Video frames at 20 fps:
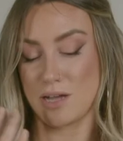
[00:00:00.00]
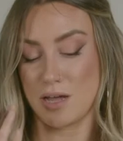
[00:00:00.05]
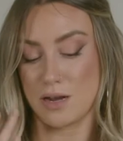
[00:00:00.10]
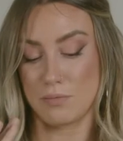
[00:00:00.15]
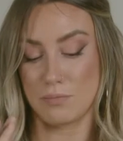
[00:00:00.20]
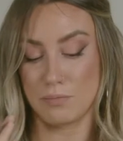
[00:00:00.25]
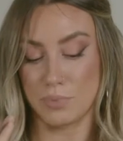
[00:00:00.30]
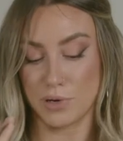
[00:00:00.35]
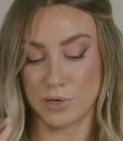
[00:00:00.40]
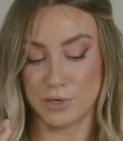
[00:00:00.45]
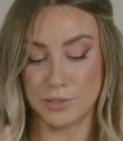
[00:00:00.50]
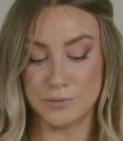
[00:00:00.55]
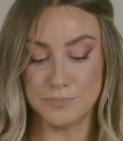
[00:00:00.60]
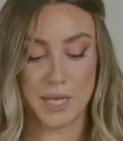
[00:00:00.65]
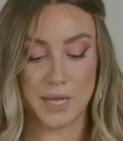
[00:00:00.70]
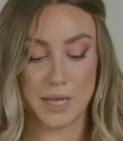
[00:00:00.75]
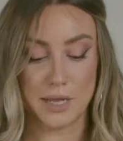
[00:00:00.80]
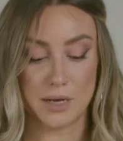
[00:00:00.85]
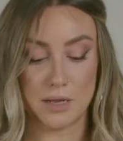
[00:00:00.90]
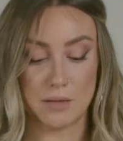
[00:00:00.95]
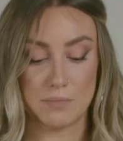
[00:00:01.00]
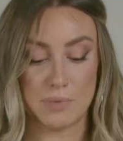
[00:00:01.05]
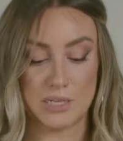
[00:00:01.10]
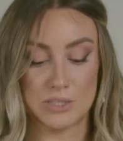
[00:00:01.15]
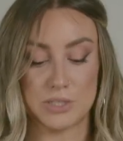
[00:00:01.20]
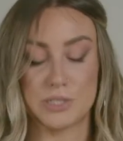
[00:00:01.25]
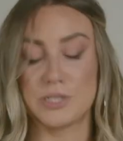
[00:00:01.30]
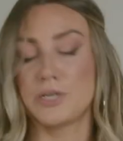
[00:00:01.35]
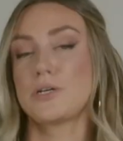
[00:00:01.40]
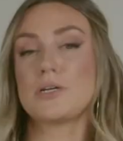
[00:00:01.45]
kind of burn. And make
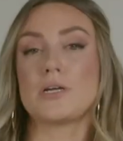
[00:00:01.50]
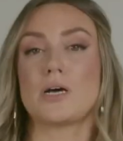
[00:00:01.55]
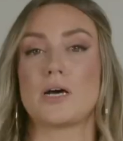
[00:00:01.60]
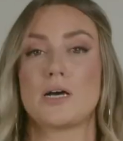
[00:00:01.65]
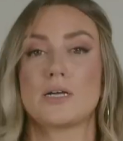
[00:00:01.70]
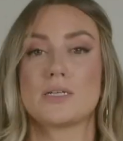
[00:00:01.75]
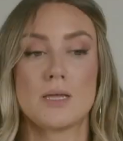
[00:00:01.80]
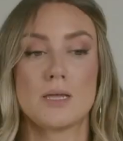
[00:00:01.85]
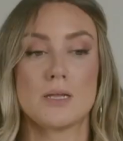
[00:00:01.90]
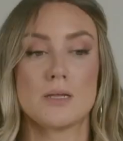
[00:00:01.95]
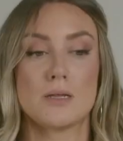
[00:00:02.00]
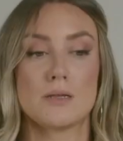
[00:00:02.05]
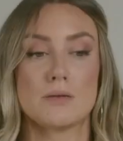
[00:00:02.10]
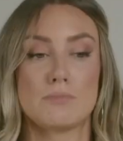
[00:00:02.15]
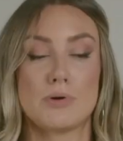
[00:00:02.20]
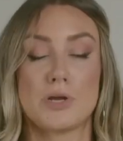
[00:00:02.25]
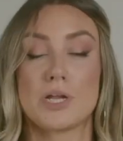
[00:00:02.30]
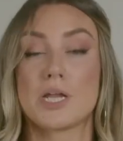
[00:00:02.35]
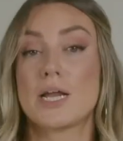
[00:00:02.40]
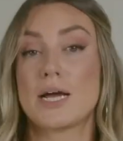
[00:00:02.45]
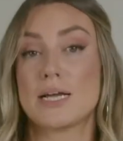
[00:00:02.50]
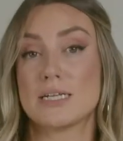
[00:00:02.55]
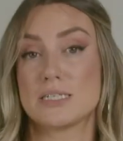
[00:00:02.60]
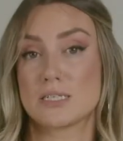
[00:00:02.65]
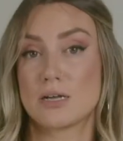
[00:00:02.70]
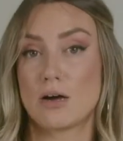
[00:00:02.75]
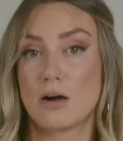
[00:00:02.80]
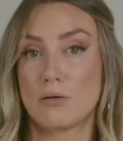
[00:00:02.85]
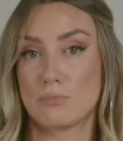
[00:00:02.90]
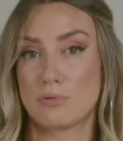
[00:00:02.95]
sure you're not putting an ice
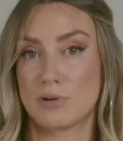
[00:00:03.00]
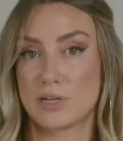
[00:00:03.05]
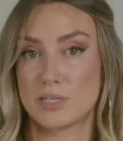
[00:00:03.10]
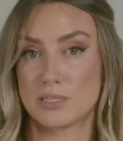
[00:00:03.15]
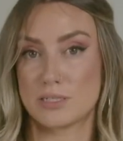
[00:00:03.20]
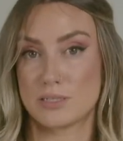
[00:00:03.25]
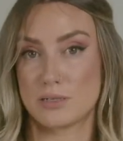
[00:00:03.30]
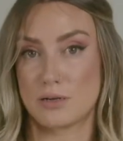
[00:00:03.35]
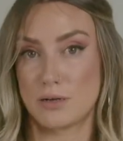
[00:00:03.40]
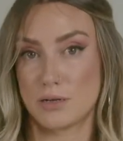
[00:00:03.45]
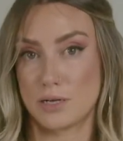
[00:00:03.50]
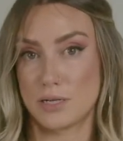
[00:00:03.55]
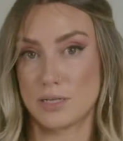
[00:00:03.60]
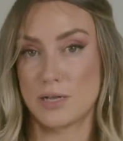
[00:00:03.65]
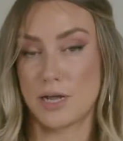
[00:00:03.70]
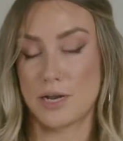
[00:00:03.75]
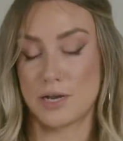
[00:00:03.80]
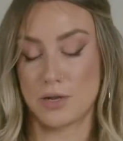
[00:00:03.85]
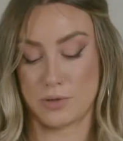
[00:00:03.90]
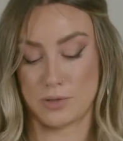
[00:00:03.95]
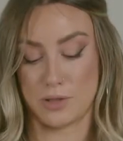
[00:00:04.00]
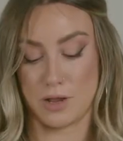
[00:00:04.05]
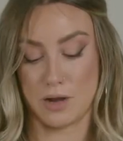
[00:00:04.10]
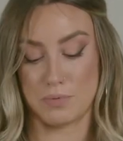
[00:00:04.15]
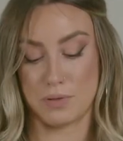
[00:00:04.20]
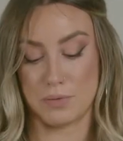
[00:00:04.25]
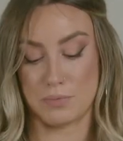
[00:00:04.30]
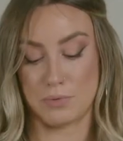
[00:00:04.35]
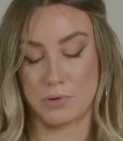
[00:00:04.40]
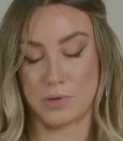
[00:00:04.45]
compress on it. I know a lot
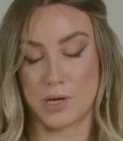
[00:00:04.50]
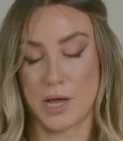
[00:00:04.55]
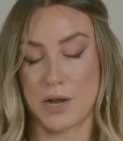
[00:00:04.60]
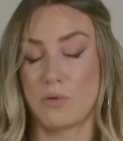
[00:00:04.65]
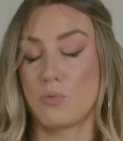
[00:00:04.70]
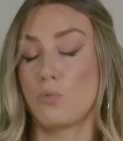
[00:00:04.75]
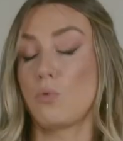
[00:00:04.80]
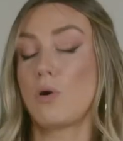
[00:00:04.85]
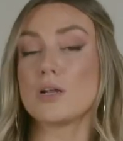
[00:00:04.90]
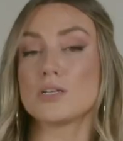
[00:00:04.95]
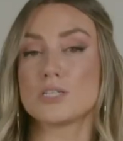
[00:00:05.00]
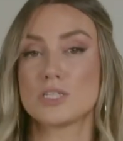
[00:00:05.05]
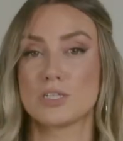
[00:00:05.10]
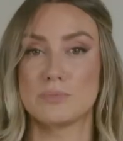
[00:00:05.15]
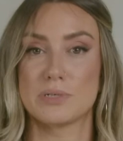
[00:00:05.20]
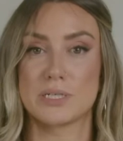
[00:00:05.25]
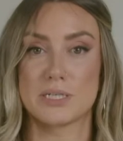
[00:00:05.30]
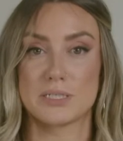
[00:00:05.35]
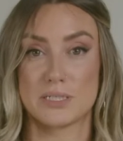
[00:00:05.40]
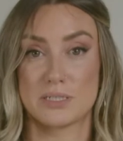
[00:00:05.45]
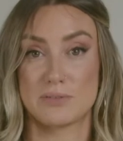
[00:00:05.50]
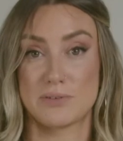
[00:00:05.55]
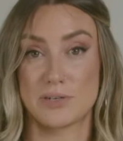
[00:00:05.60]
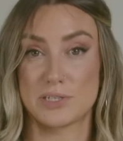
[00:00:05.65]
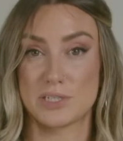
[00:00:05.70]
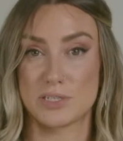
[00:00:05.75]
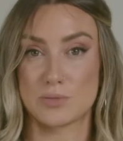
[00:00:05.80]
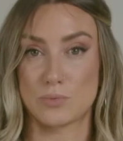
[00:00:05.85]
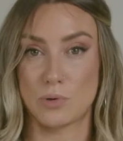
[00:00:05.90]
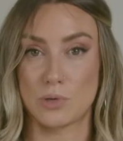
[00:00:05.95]
of people kind of want to because it's
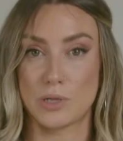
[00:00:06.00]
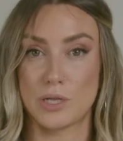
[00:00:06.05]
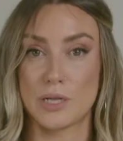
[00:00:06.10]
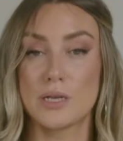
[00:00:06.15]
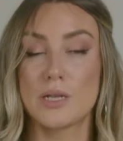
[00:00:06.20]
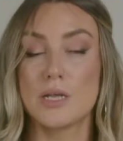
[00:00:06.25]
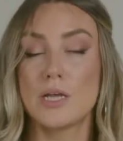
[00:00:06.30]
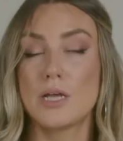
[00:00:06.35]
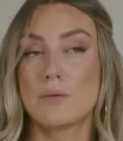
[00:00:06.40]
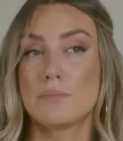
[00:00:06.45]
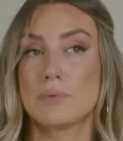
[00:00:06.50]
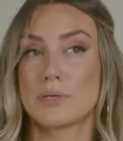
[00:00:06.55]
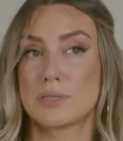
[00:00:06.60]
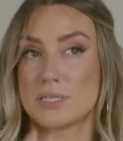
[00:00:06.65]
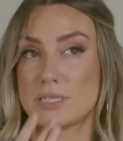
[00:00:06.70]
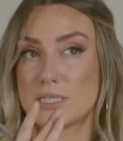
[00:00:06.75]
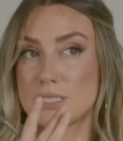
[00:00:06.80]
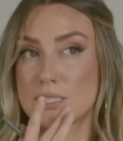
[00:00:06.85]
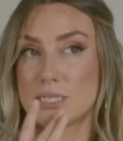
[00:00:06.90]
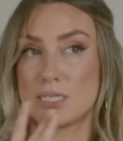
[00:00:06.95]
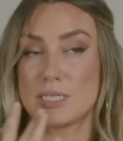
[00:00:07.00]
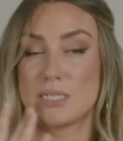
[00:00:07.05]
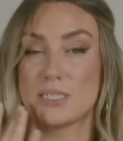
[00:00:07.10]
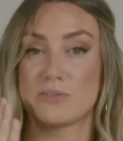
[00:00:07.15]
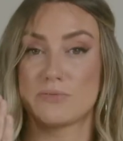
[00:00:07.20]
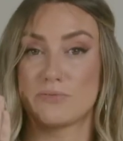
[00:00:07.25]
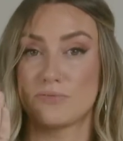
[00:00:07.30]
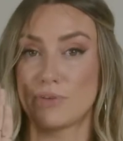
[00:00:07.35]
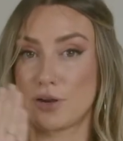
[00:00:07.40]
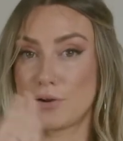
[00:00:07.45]
very swollen, but the skin
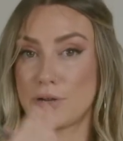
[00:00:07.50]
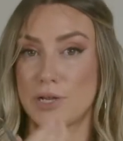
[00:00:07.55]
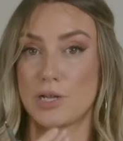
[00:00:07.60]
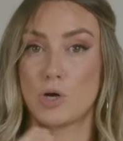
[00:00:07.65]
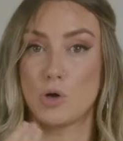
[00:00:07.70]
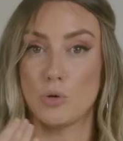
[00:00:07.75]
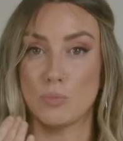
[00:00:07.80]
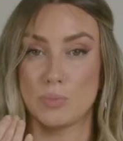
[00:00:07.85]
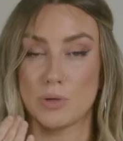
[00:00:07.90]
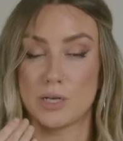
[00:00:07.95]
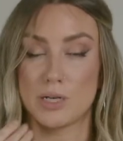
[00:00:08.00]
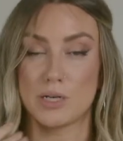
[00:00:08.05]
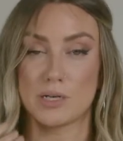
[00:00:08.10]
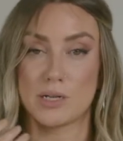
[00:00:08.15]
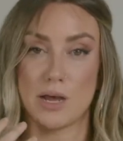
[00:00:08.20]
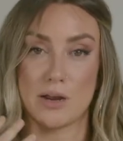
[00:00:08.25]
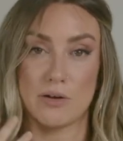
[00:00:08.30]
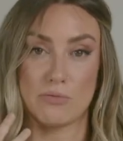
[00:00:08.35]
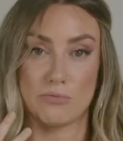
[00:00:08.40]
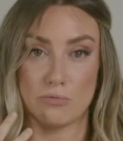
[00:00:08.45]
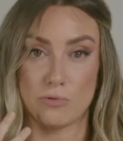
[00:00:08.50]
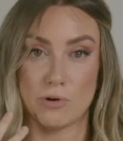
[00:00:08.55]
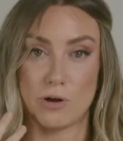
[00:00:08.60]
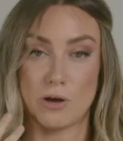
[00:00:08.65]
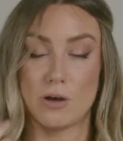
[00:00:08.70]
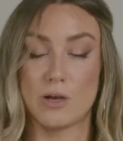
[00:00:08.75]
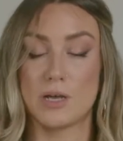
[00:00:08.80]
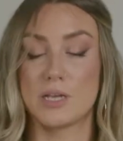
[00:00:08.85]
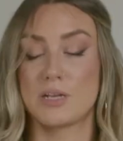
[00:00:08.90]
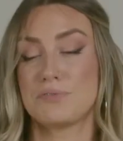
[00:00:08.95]
is very open and kind of
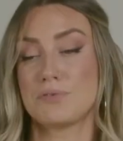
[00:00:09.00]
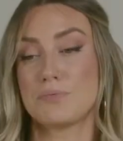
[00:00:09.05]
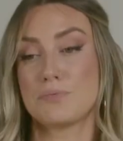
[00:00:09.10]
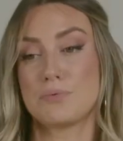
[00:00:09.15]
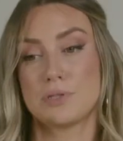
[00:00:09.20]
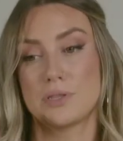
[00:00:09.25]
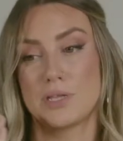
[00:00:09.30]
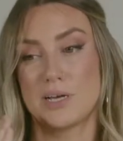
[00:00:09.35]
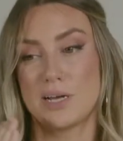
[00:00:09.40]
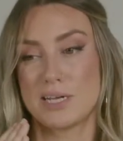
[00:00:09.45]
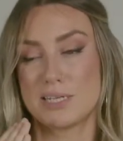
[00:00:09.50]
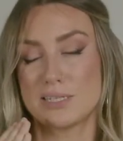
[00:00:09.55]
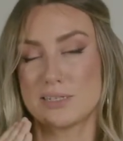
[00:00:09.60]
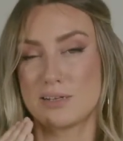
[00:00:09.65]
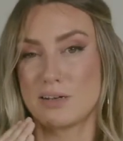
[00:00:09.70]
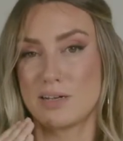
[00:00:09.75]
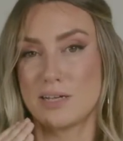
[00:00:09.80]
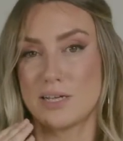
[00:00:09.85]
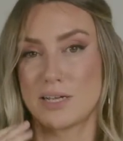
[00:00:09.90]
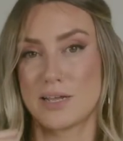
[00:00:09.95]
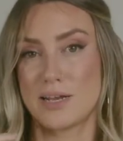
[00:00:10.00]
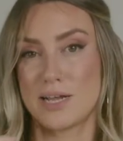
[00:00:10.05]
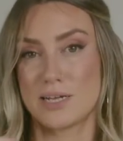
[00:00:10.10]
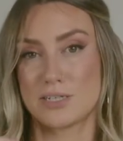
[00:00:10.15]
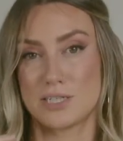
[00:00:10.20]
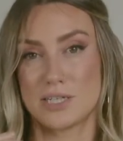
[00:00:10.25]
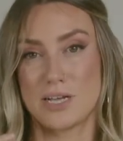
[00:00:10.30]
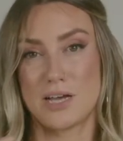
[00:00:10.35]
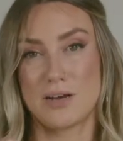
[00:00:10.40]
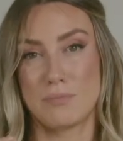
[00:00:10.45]
raw, and if you put the ice on it, it can
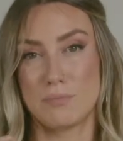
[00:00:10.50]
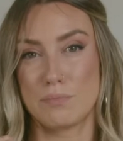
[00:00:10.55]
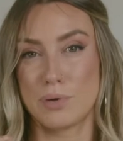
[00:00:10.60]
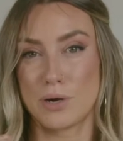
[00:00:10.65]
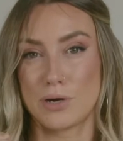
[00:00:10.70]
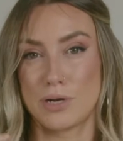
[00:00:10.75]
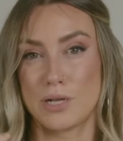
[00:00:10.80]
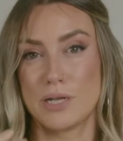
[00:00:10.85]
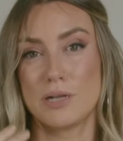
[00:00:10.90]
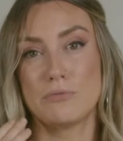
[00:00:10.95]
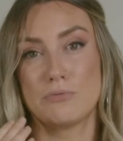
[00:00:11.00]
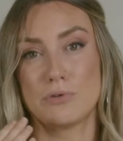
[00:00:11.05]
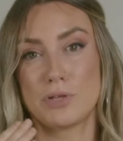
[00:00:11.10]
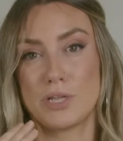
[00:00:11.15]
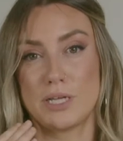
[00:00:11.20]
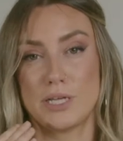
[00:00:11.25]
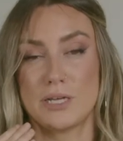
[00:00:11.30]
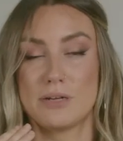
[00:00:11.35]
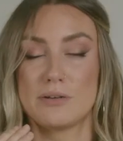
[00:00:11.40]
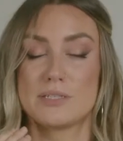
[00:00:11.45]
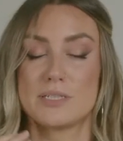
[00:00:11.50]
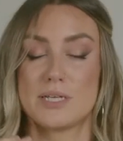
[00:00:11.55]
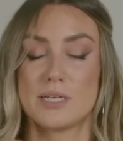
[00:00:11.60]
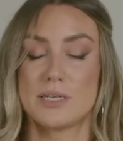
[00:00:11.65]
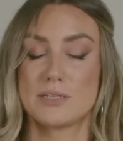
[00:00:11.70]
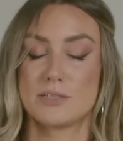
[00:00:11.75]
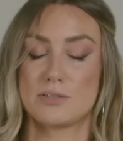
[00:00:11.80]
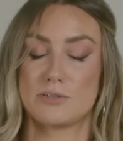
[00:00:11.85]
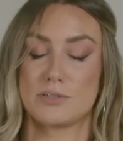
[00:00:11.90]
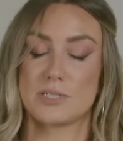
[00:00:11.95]
actually kind of burn it and really irritate
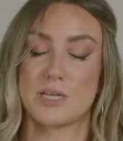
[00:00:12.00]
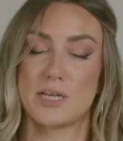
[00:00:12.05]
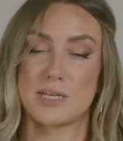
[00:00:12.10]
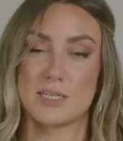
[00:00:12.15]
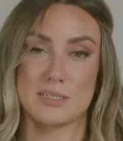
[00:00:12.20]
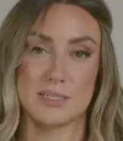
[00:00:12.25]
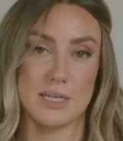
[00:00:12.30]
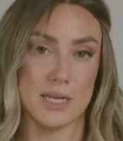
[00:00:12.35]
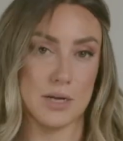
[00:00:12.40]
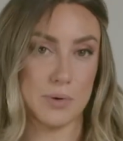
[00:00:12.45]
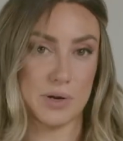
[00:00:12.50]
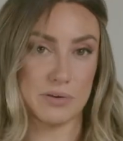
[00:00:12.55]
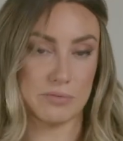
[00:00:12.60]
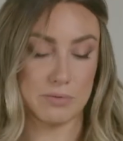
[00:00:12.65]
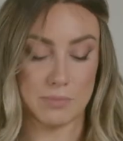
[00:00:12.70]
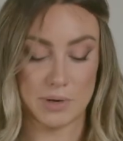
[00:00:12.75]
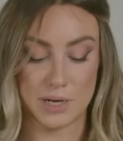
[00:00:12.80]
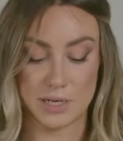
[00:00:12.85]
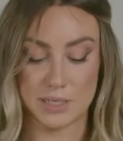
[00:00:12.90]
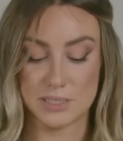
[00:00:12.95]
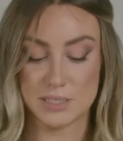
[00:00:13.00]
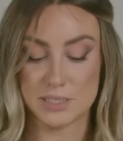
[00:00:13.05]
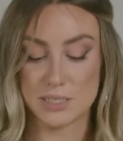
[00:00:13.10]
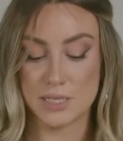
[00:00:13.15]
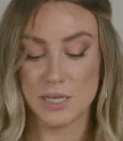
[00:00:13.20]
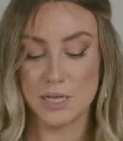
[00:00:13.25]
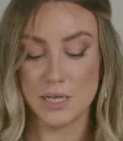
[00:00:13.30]
it. So just kind of stay away from ice.